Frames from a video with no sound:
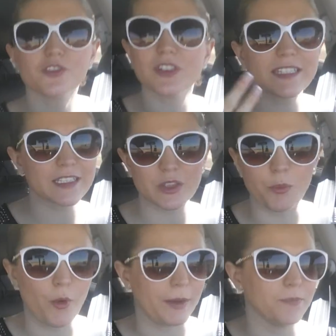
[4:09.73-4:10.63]
Just get to
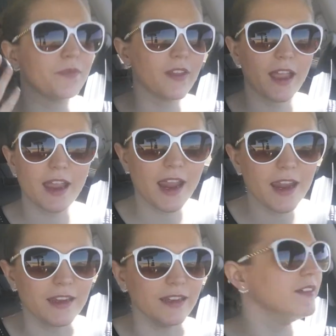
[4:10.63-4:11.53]
the point.
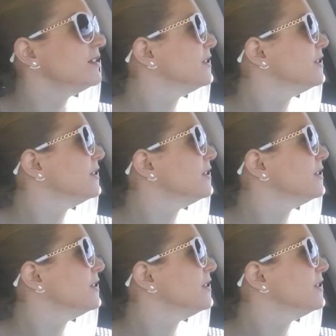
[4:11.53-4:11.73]
Hey,